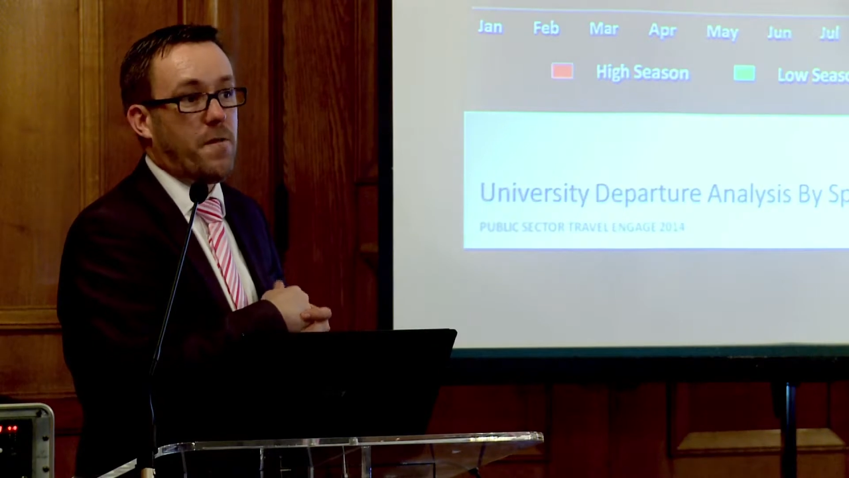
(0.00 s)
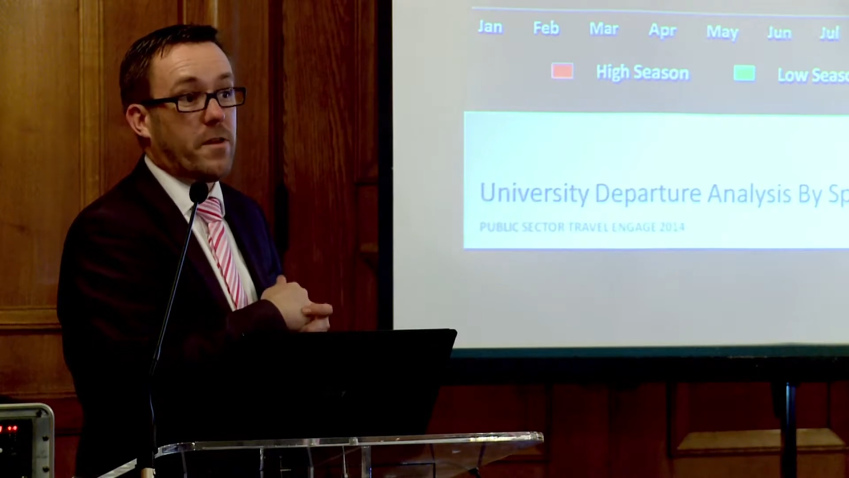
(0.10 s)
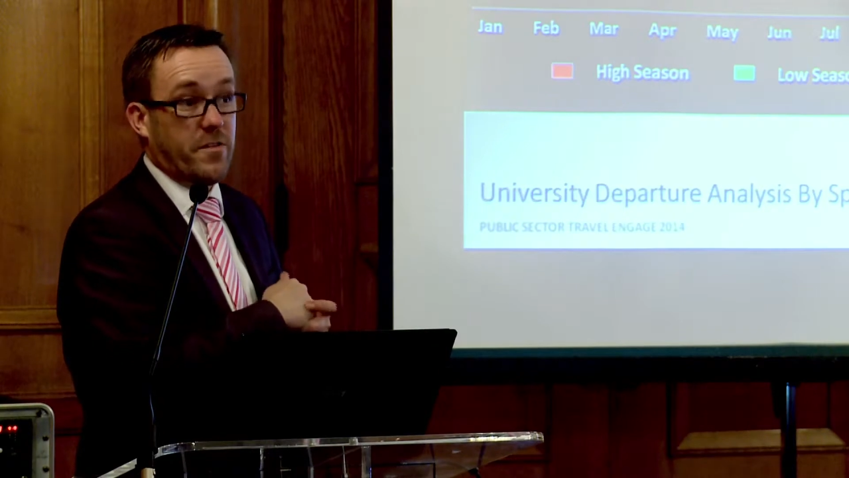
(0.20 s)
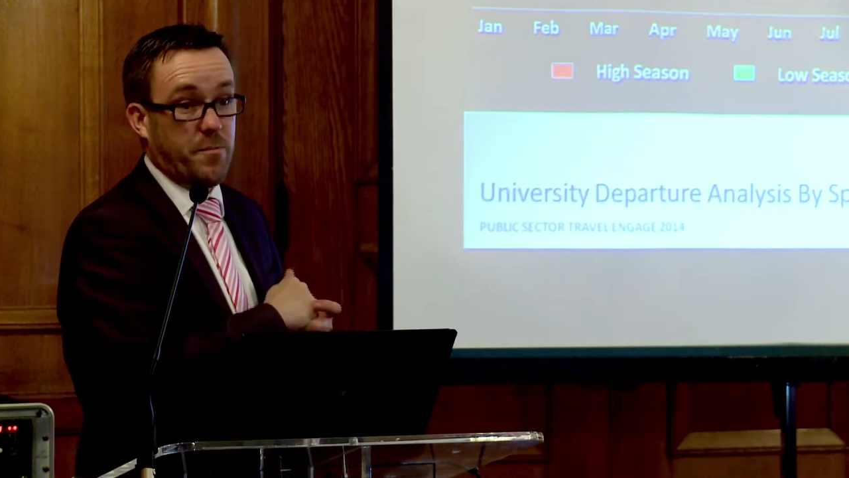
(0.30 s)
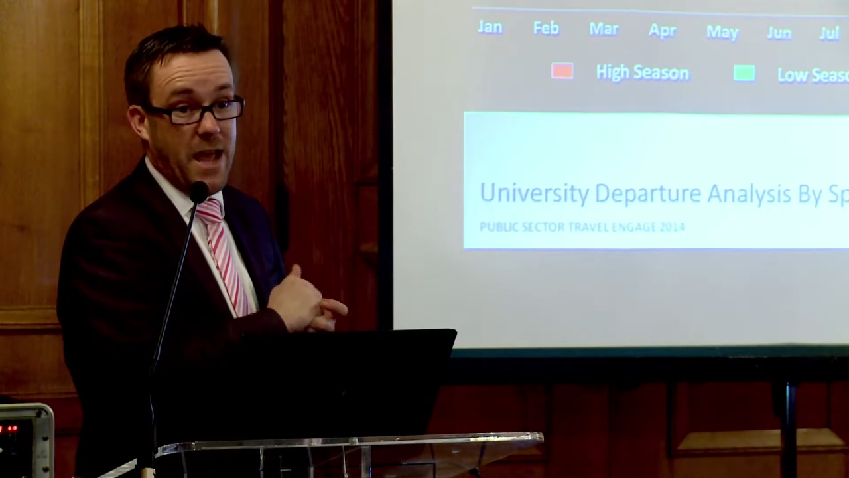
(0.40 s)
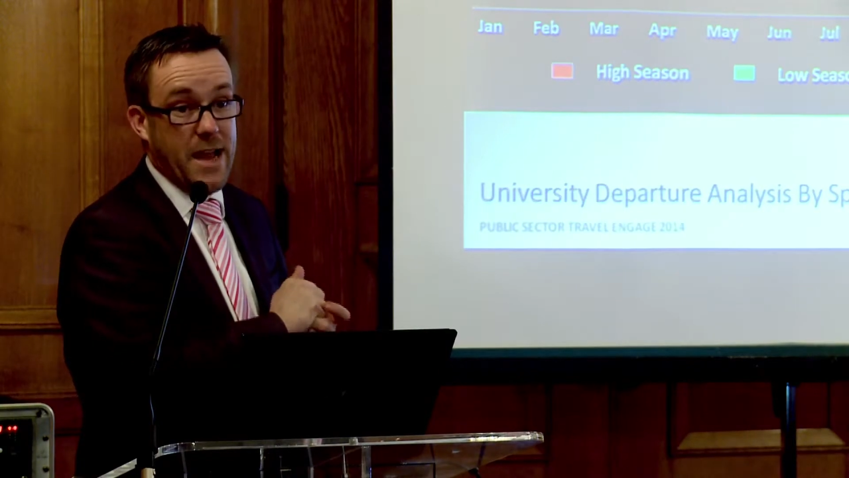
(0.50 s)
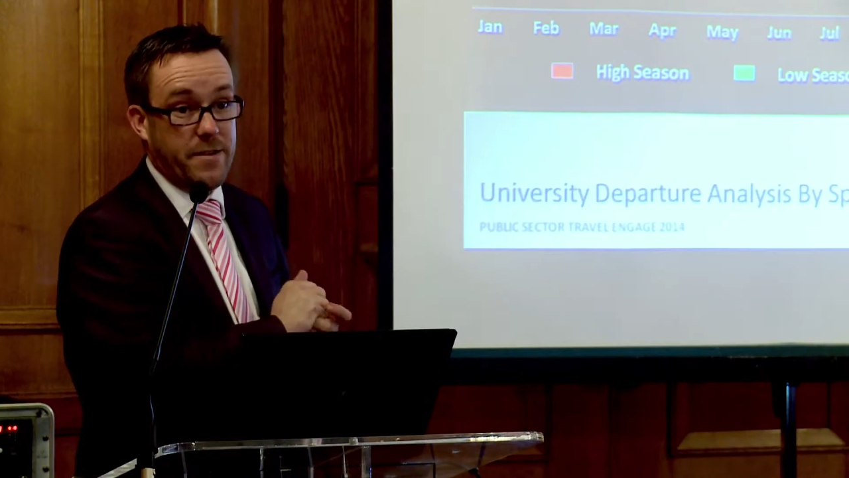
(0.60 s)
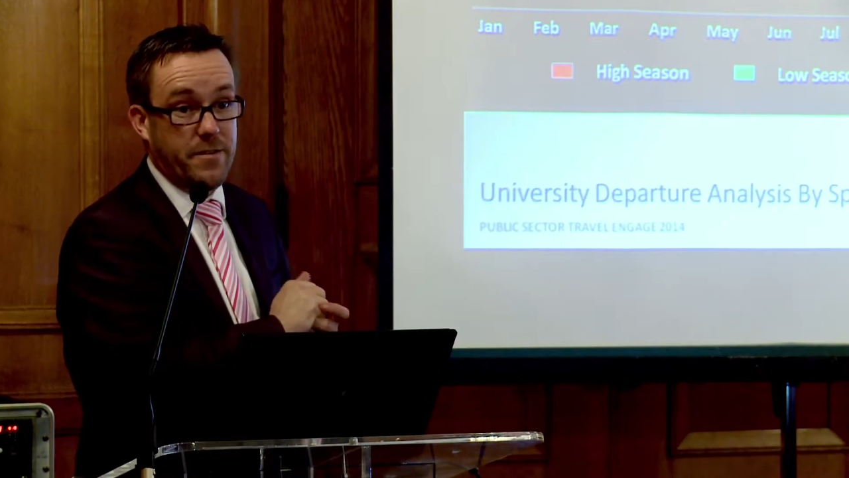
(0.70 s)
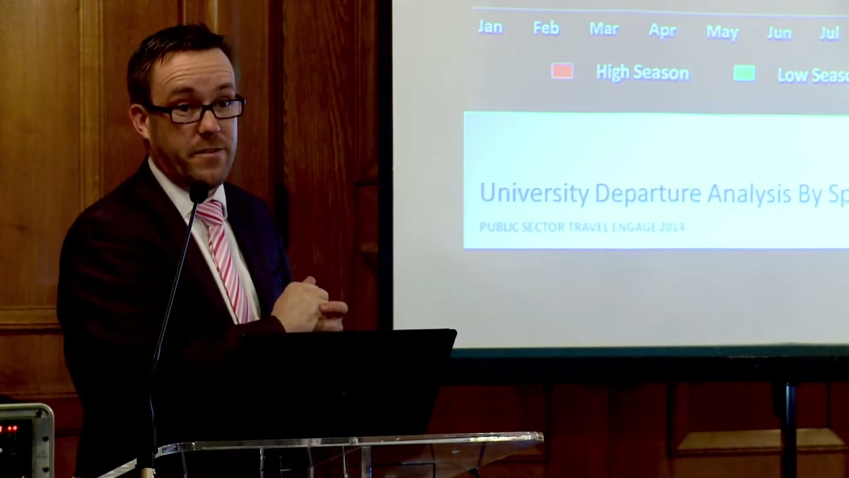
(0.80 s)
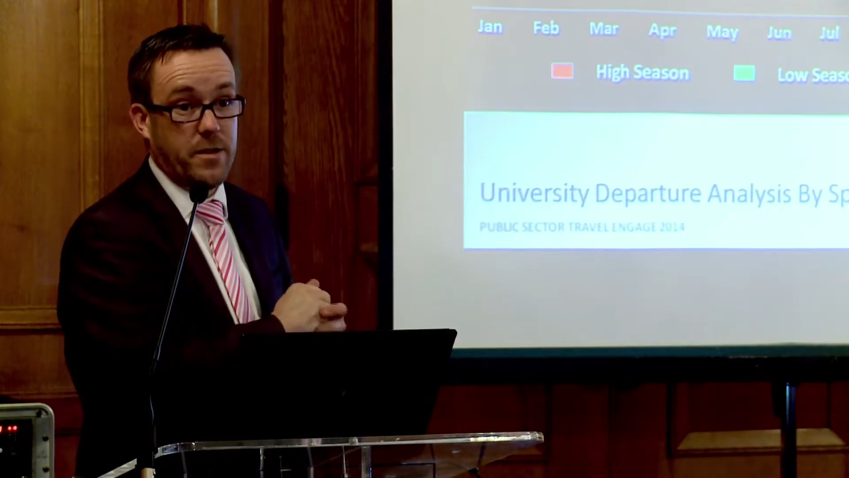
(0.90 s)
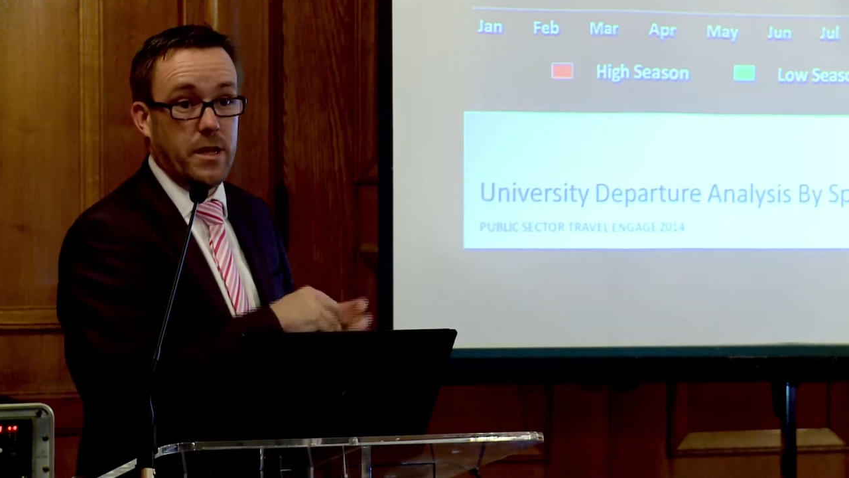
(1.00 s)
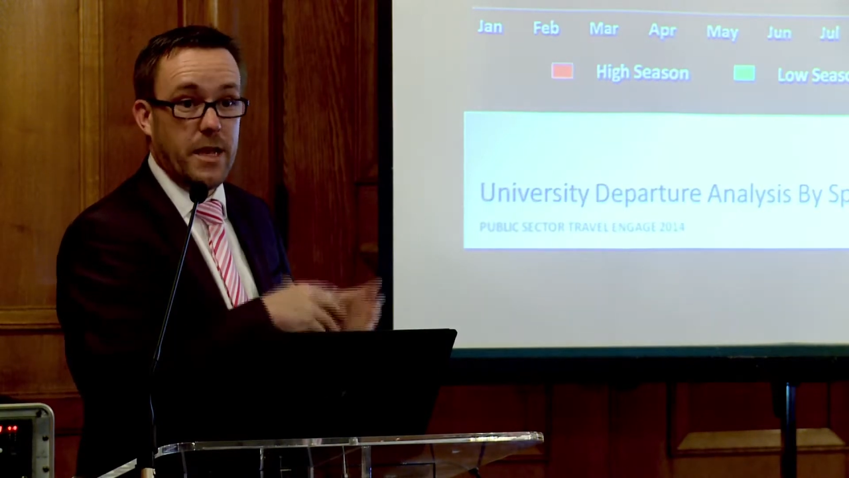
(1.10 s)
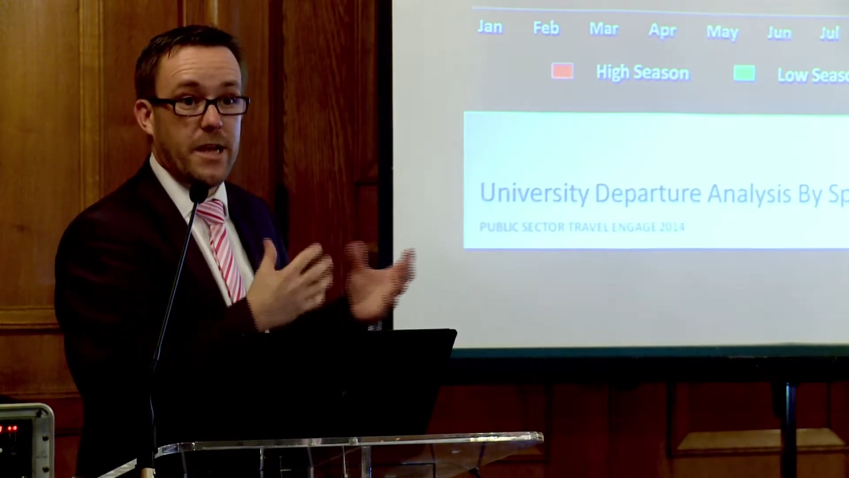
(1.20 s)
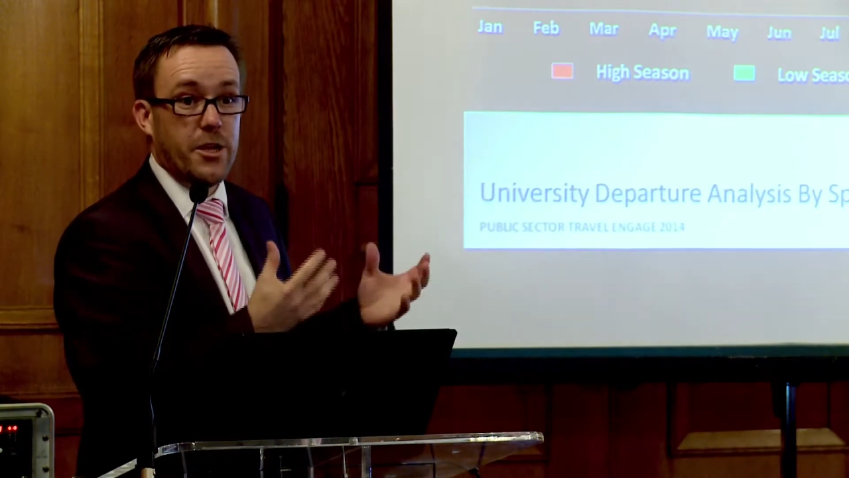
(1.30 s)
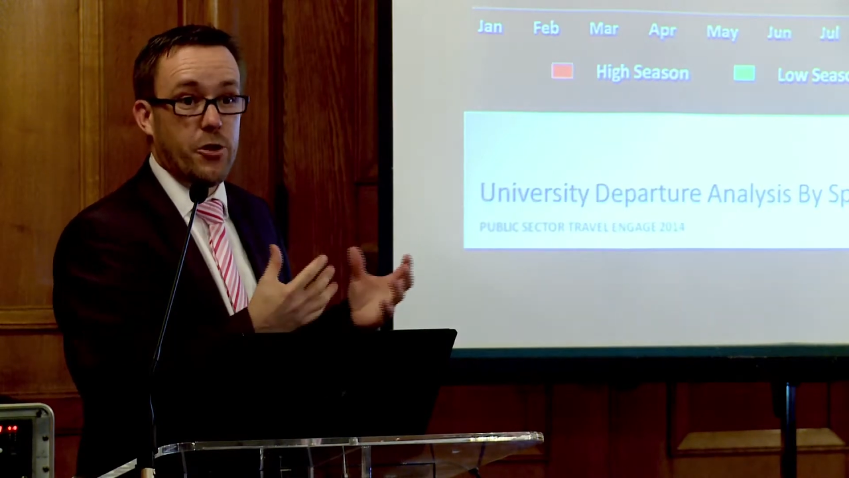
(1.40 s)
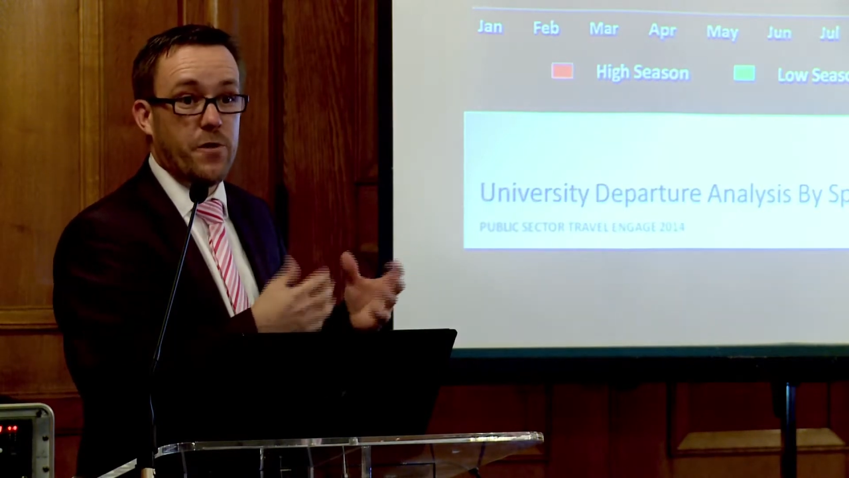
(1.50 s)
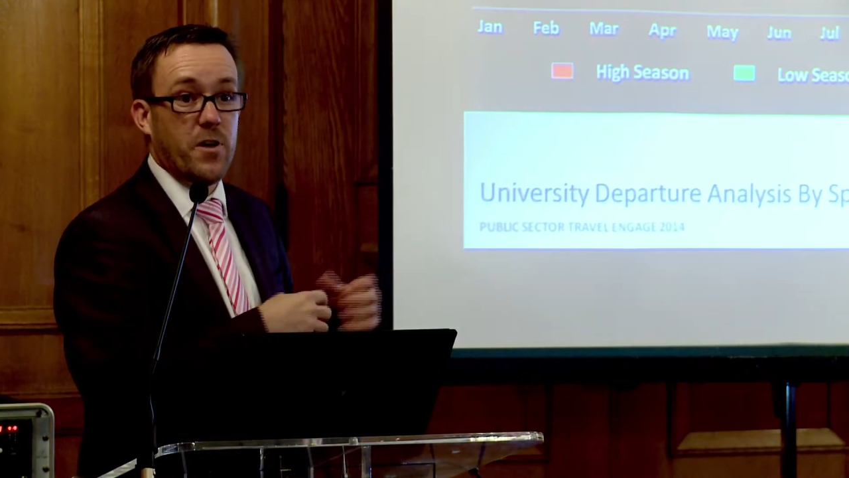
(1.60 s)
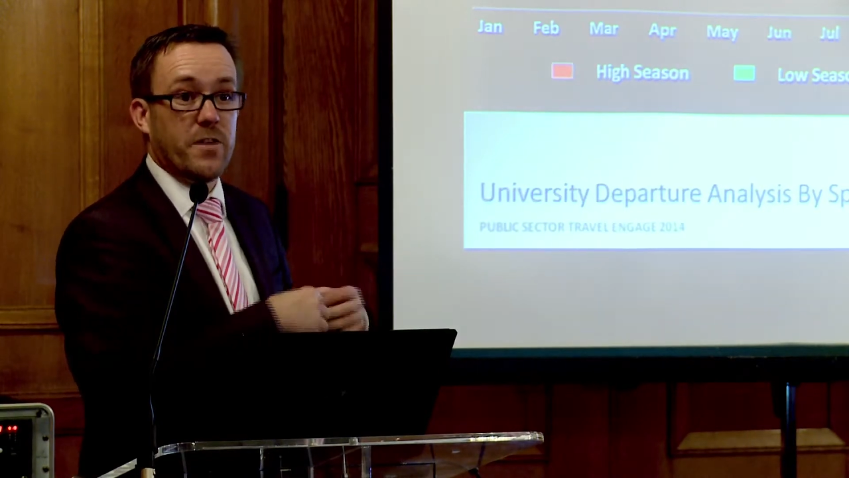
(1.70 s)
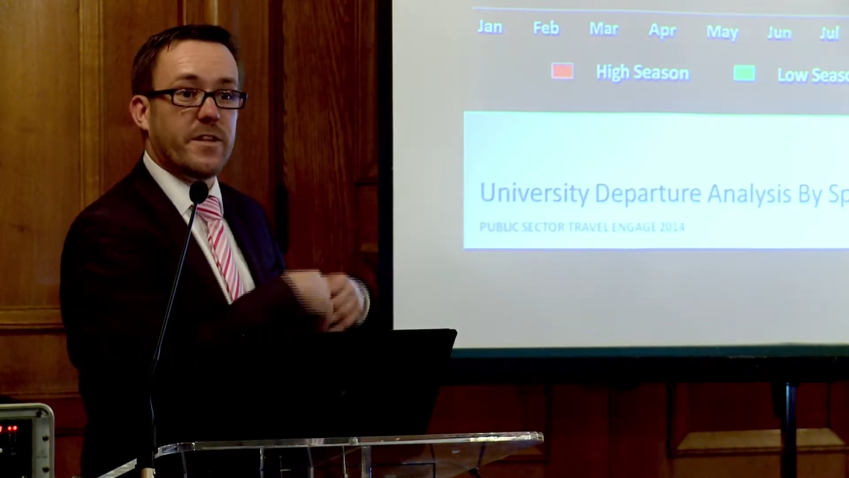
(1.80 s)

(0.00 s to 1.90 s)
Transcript: spend in a university.